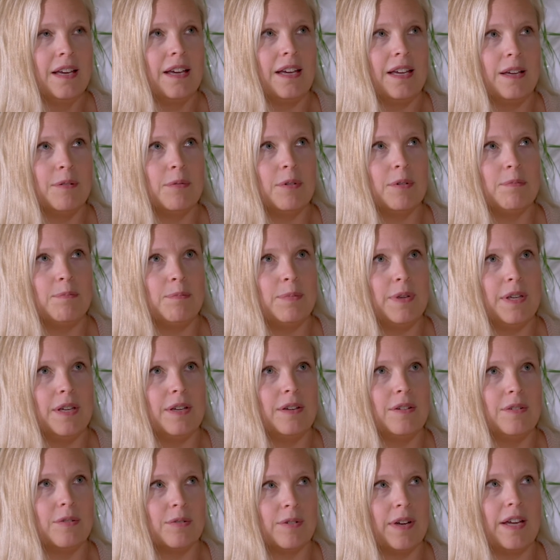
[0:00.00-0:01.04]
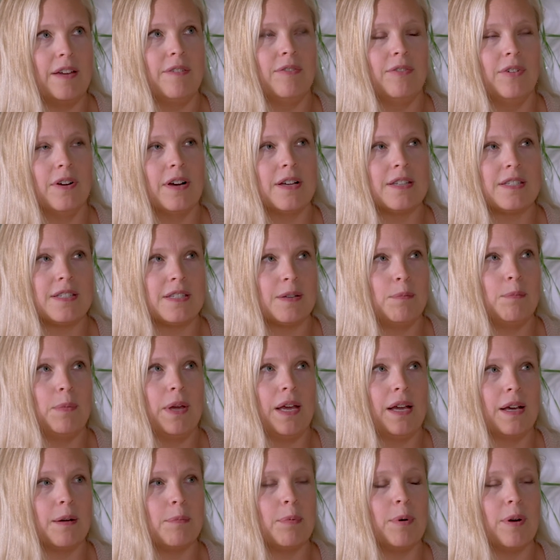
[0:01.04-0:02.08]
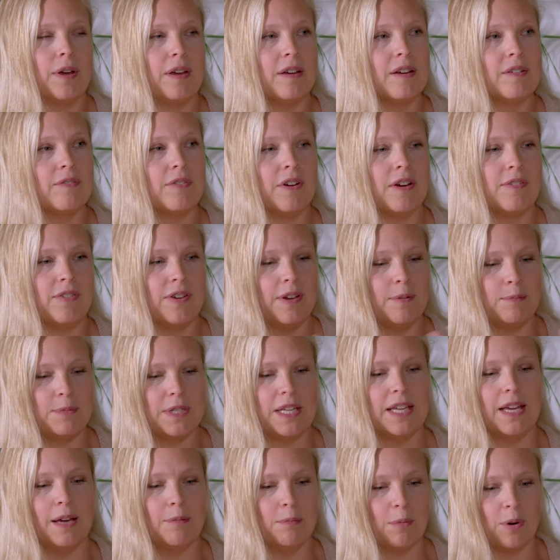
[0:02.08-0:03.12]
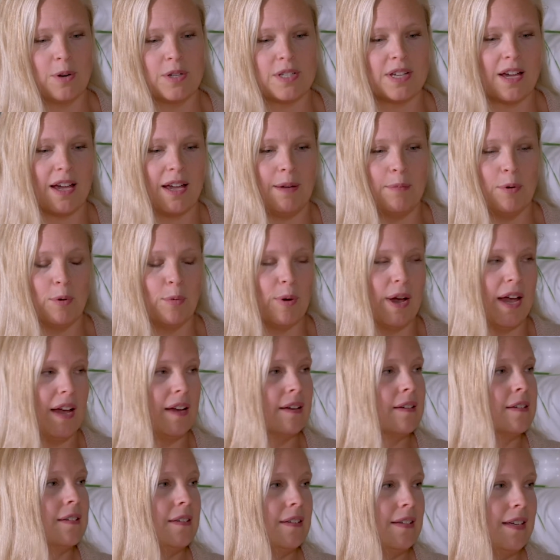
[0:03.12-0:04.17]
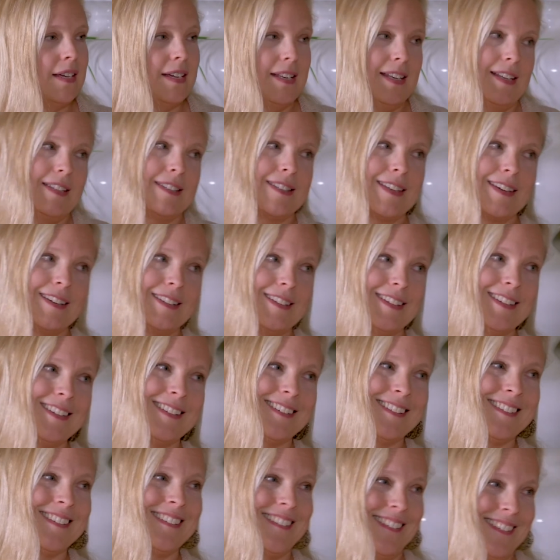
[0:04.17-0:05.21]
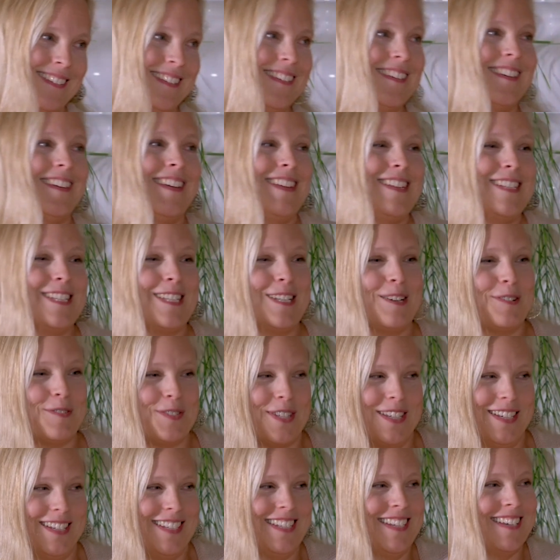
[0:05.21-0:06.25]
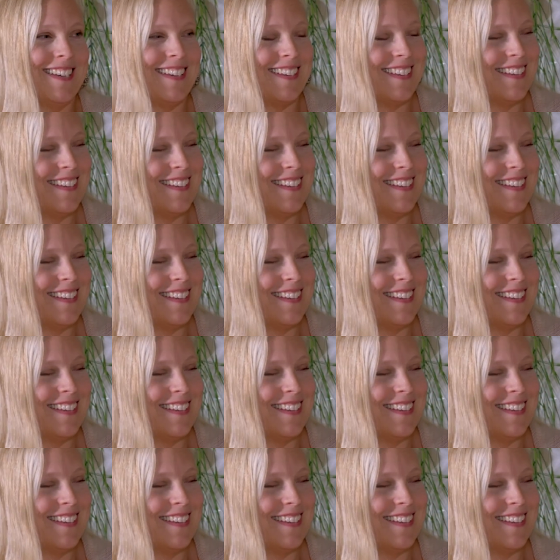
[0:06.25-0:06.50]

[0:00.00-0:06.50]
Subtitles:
it would be great for us to make a point of him to get more time away. He needs it. He deserves it.